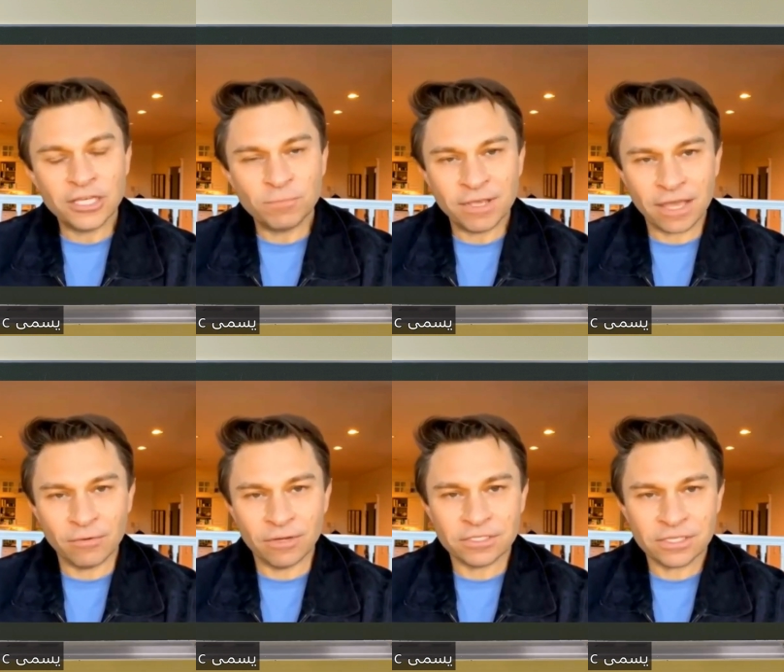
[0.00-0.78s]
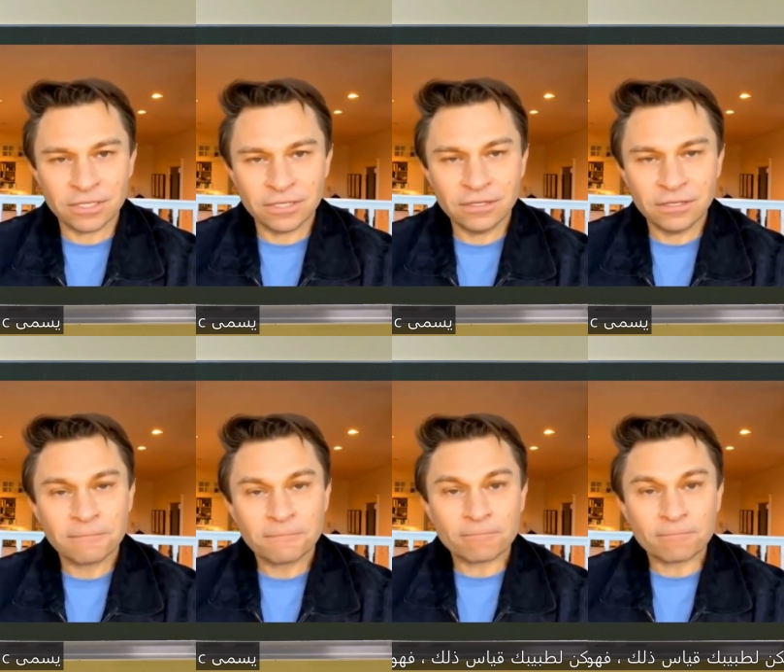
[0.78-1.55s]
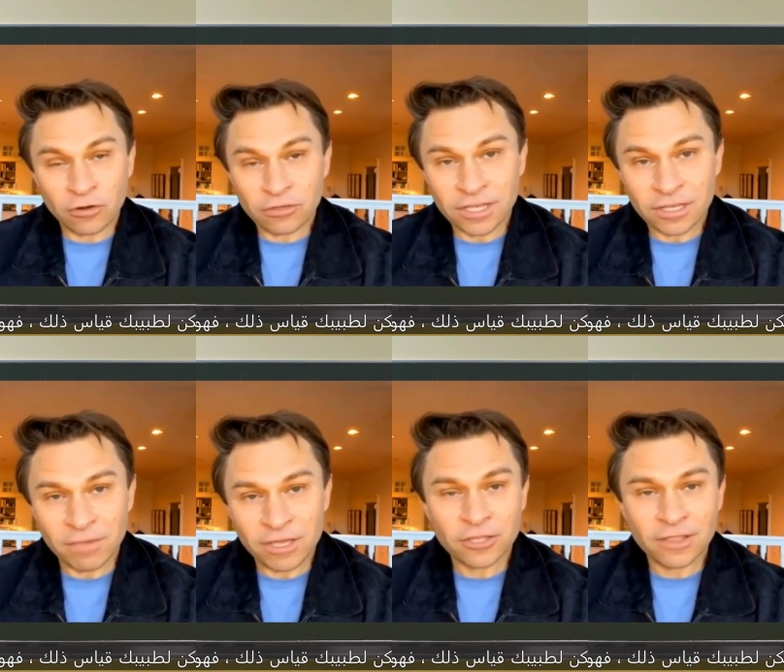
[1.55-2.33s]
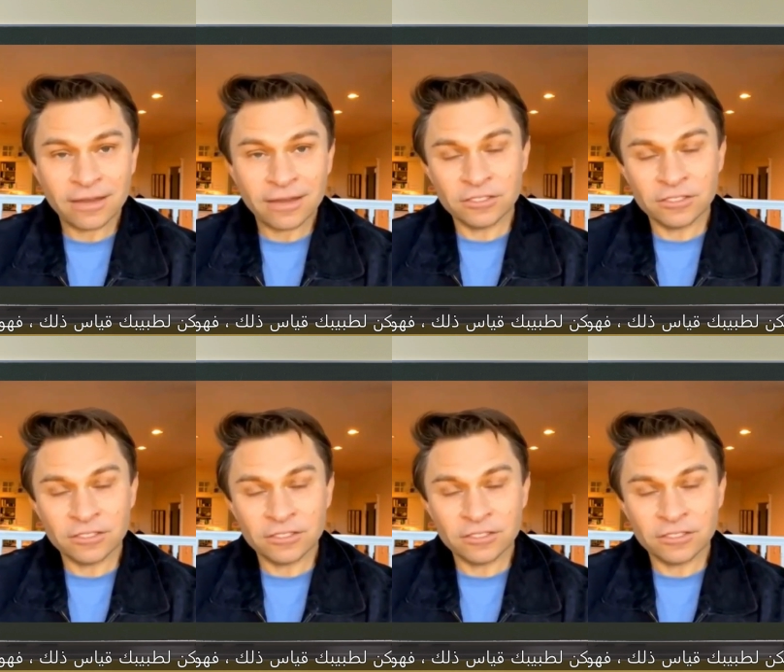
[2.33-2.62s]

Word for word: HbA1c. Your doctor can measure that,